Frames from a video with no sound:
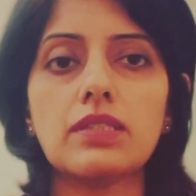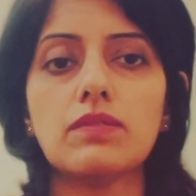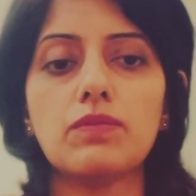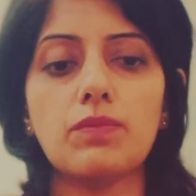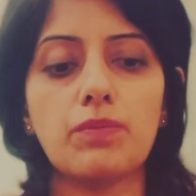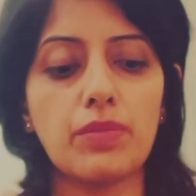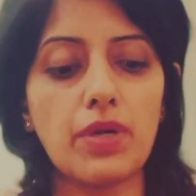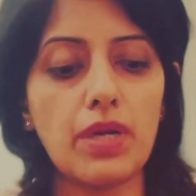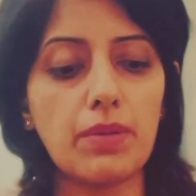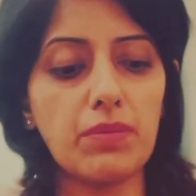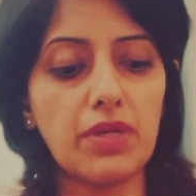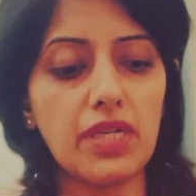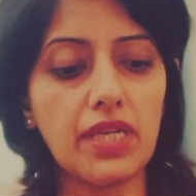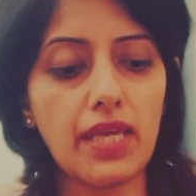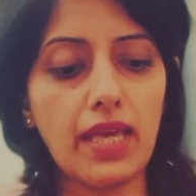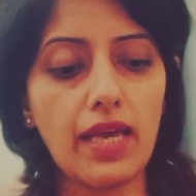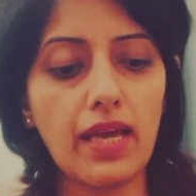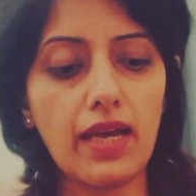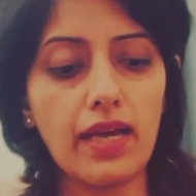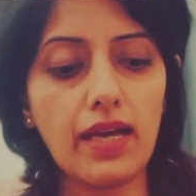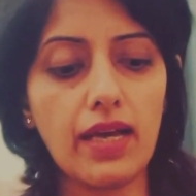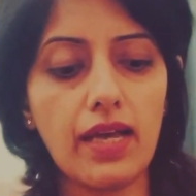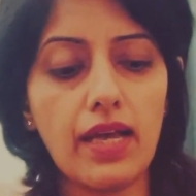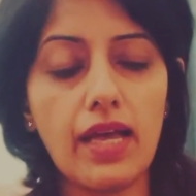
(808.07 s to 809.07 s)
primary
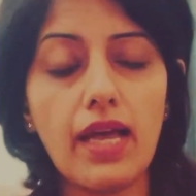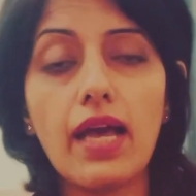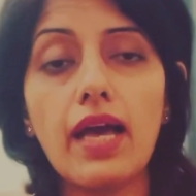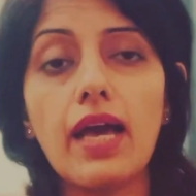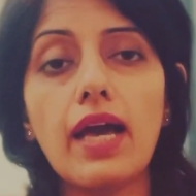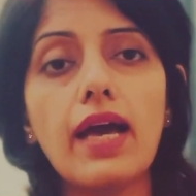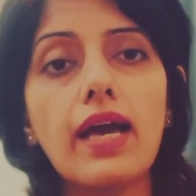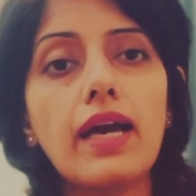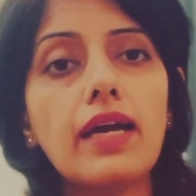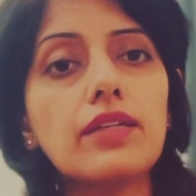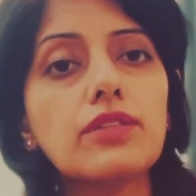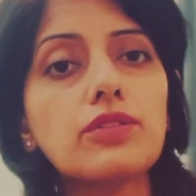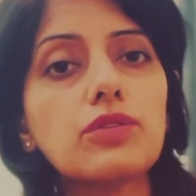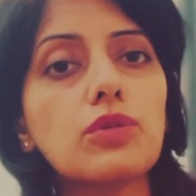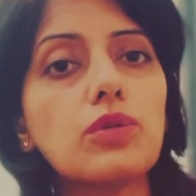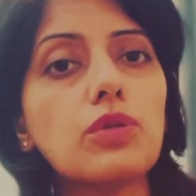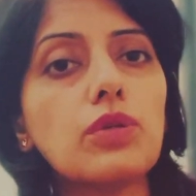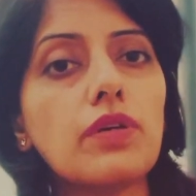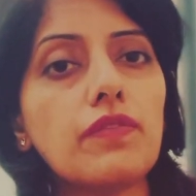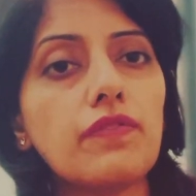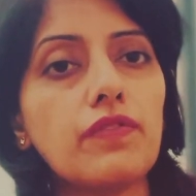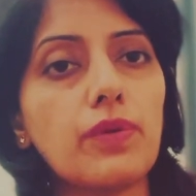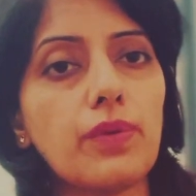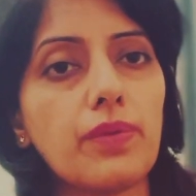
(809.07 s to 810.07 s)
care, and or
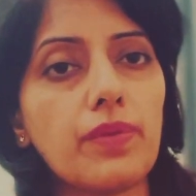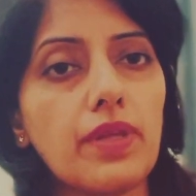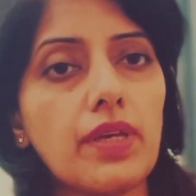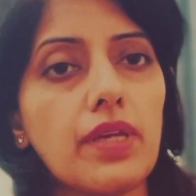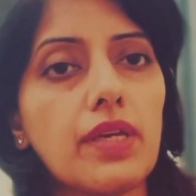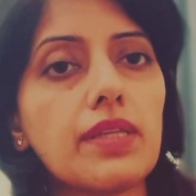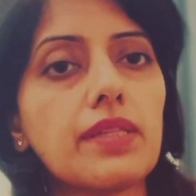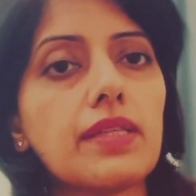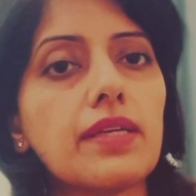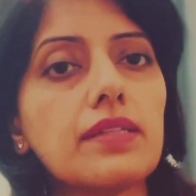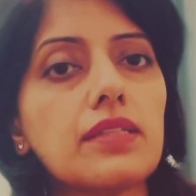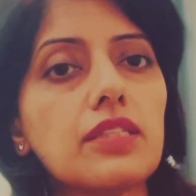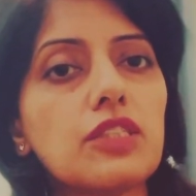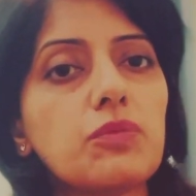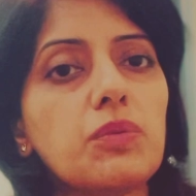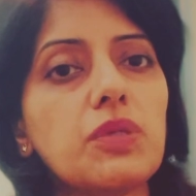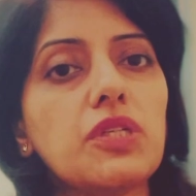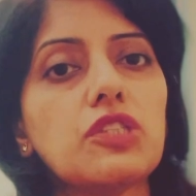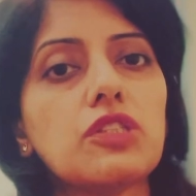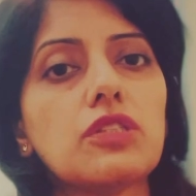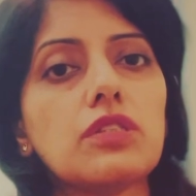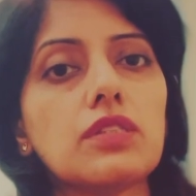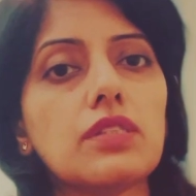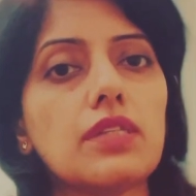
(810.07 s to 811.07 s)
if you think that this
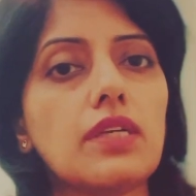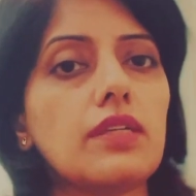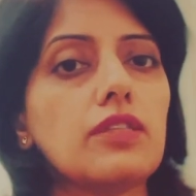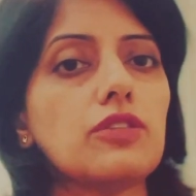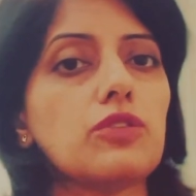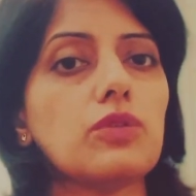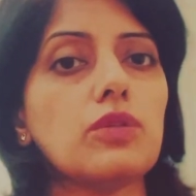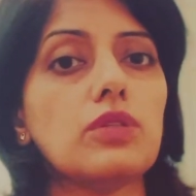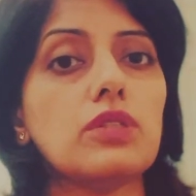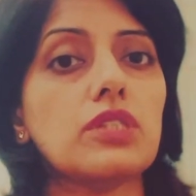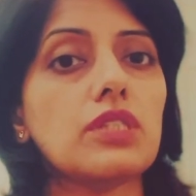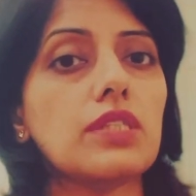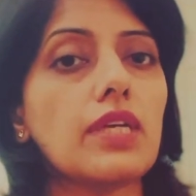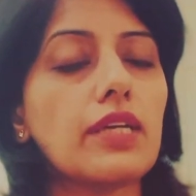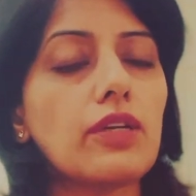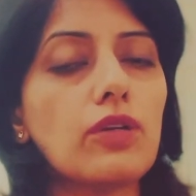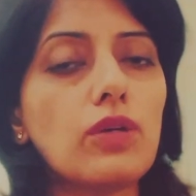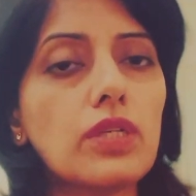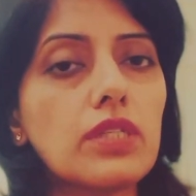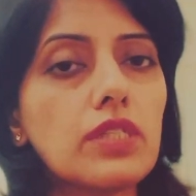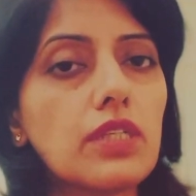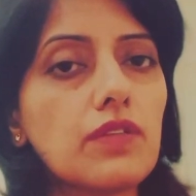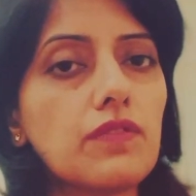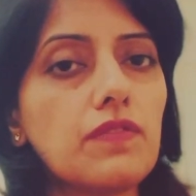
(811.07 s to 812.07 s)
patient has got
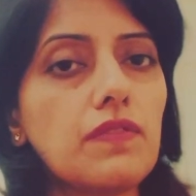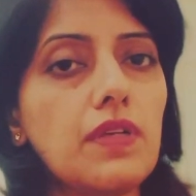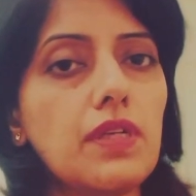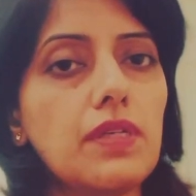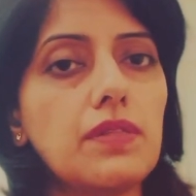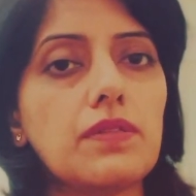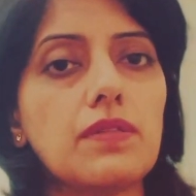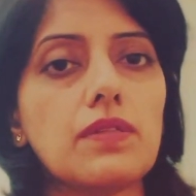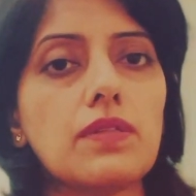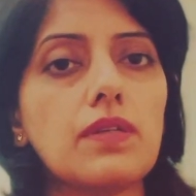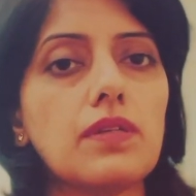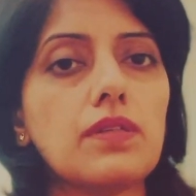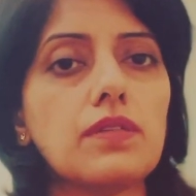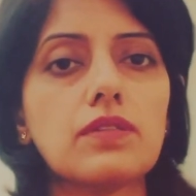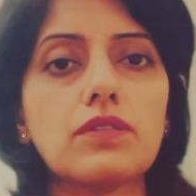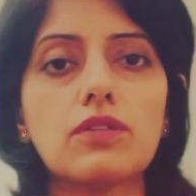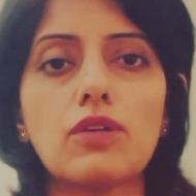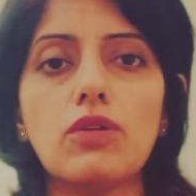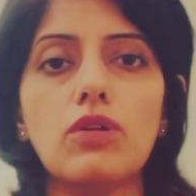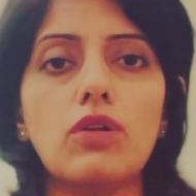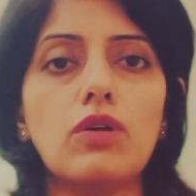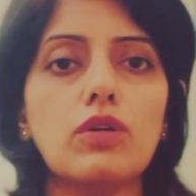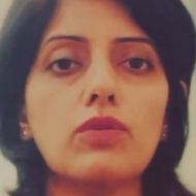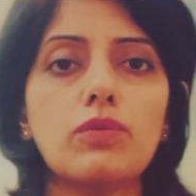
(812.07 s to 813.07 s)
psychotic features
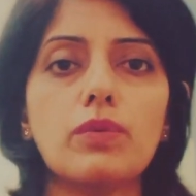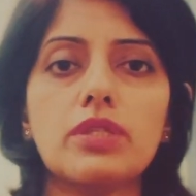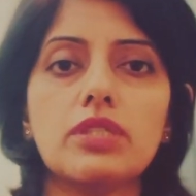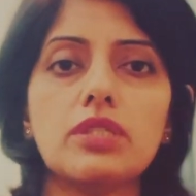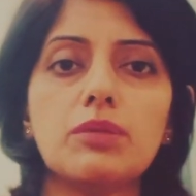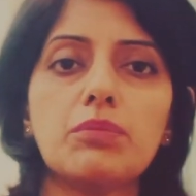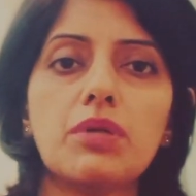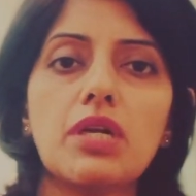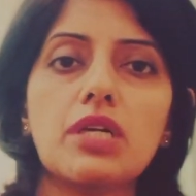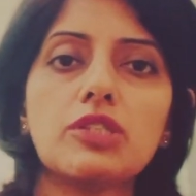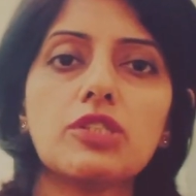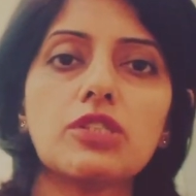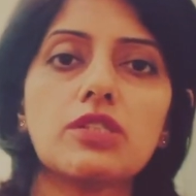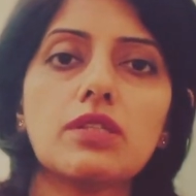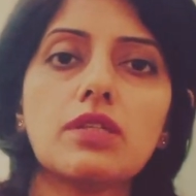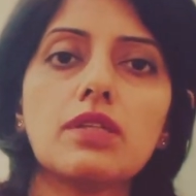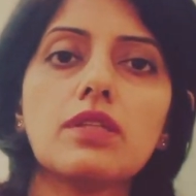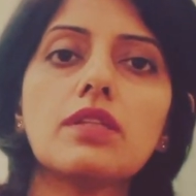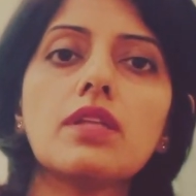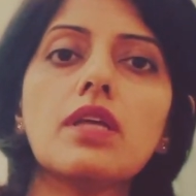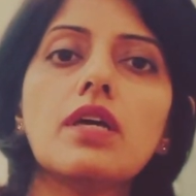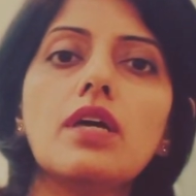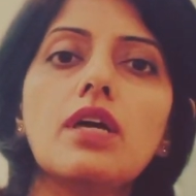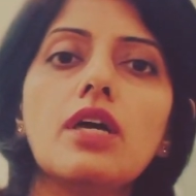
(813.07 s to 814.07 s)
along with
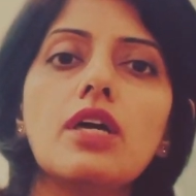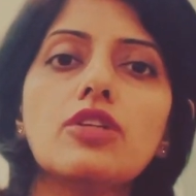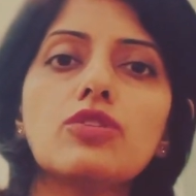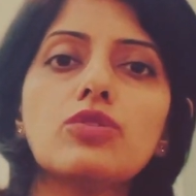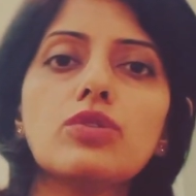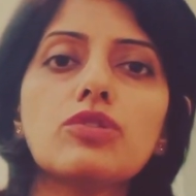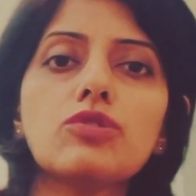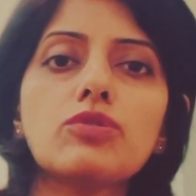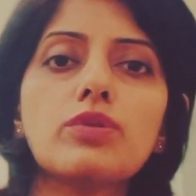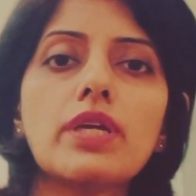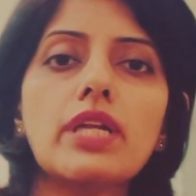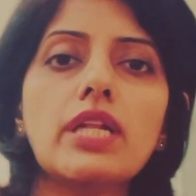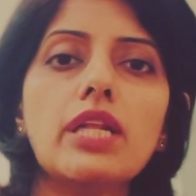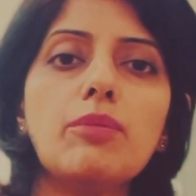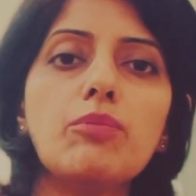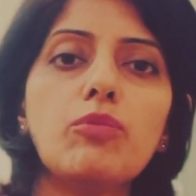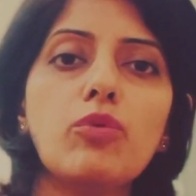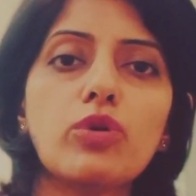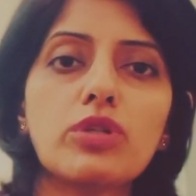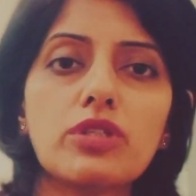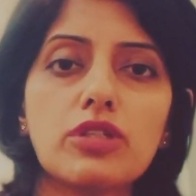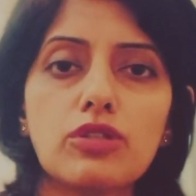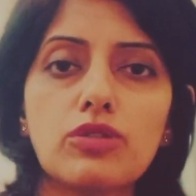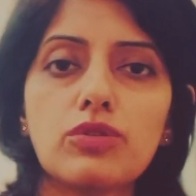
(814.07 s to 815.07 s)
depression. So it's really
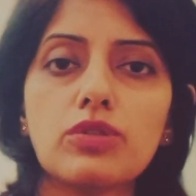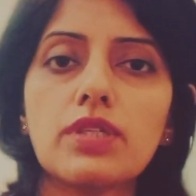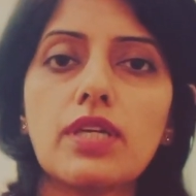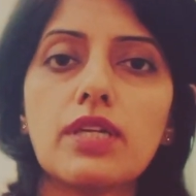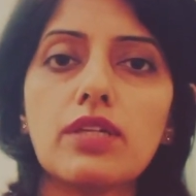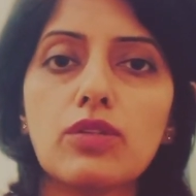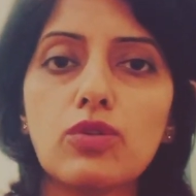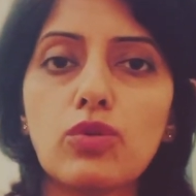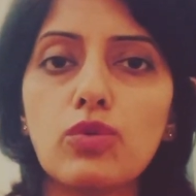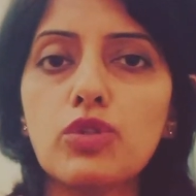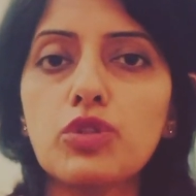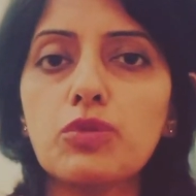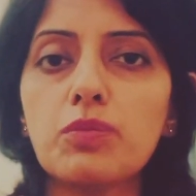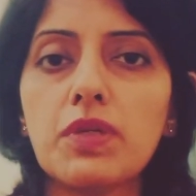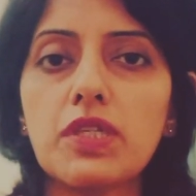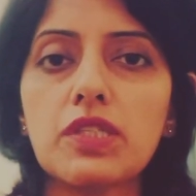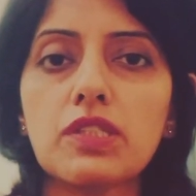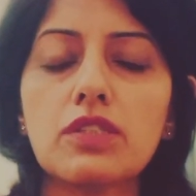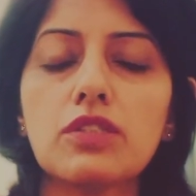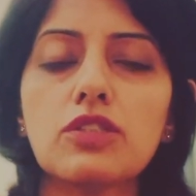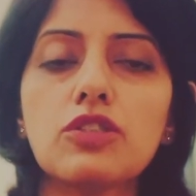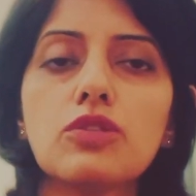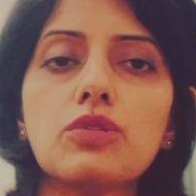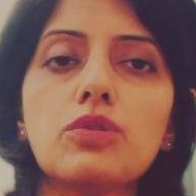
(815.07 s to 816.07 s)
important to send those
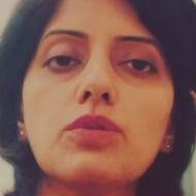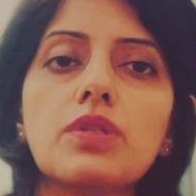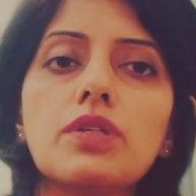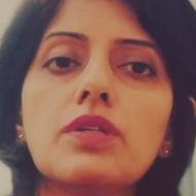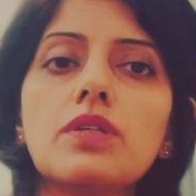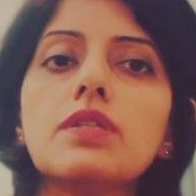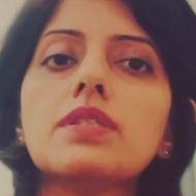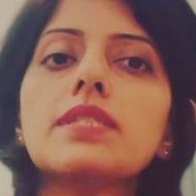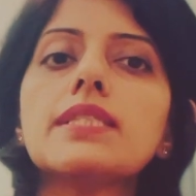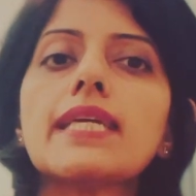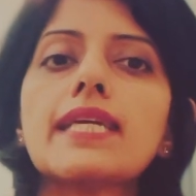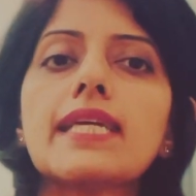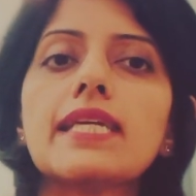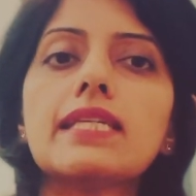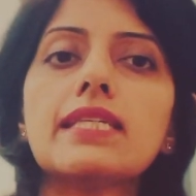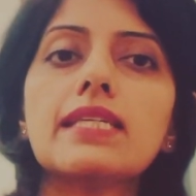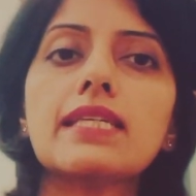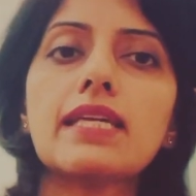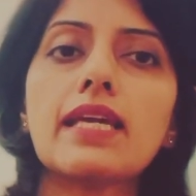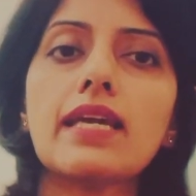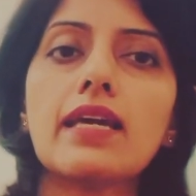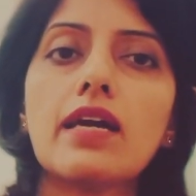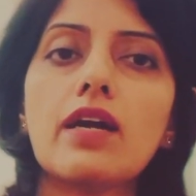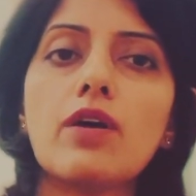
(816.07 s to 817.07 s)
patients to the secondary
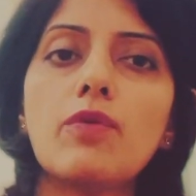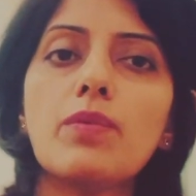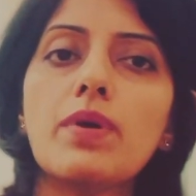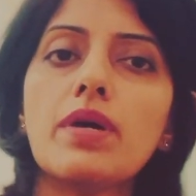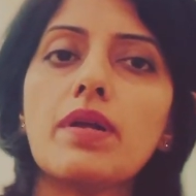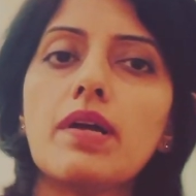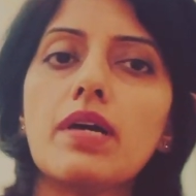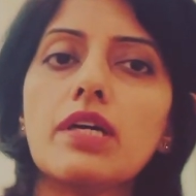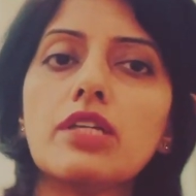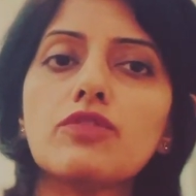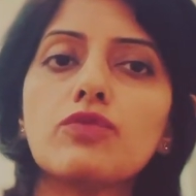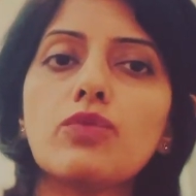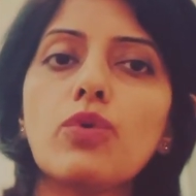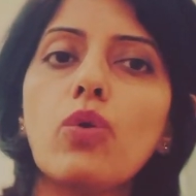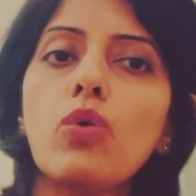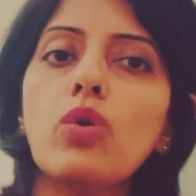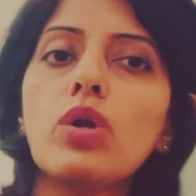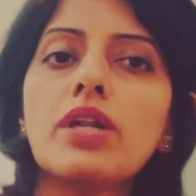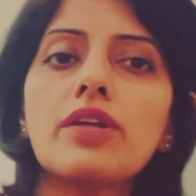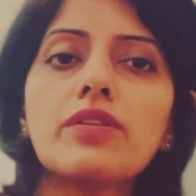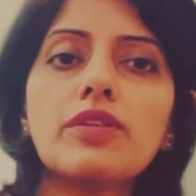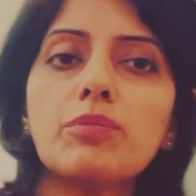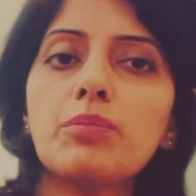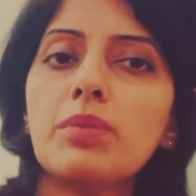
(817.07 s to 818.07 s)
care, whereas for
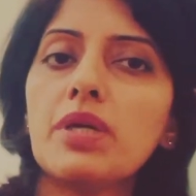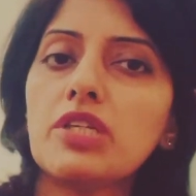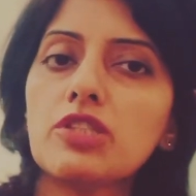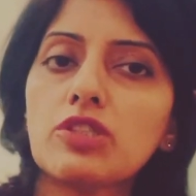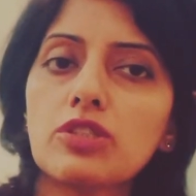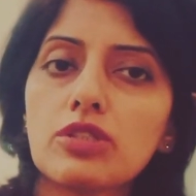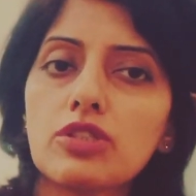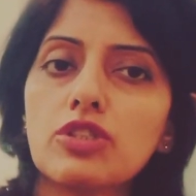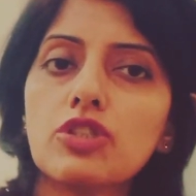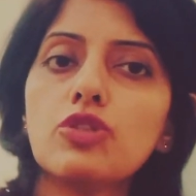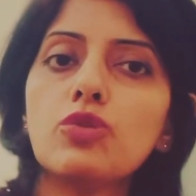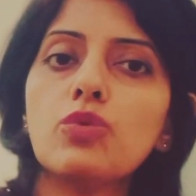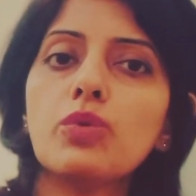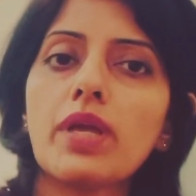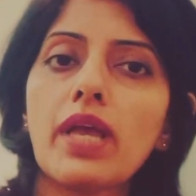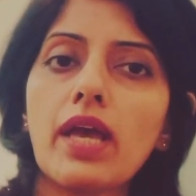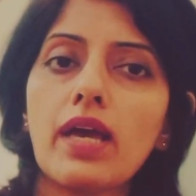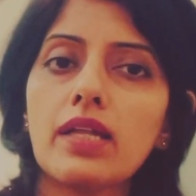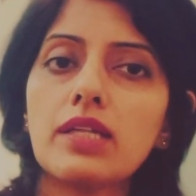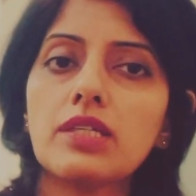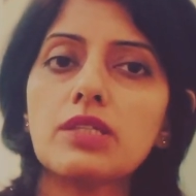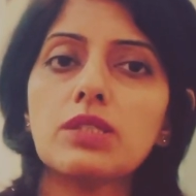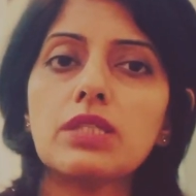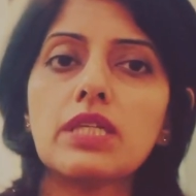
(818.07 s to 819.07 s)
all other patients you
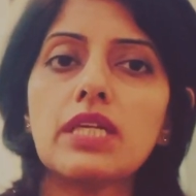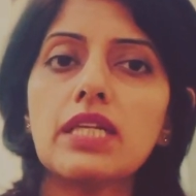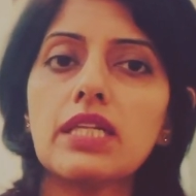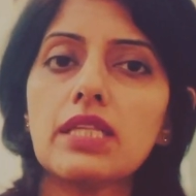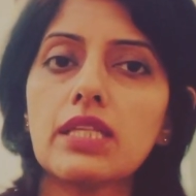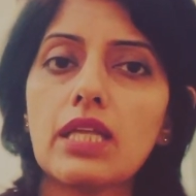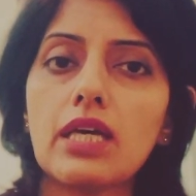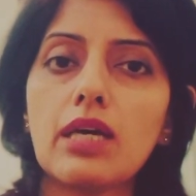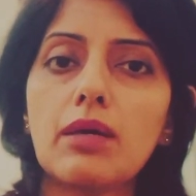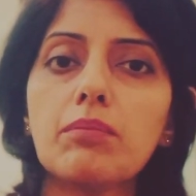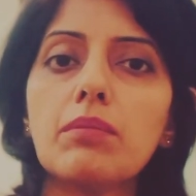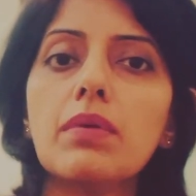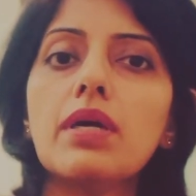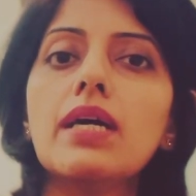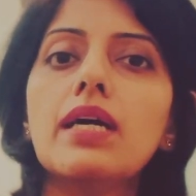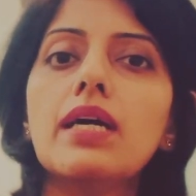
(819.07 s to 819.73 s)
can treat them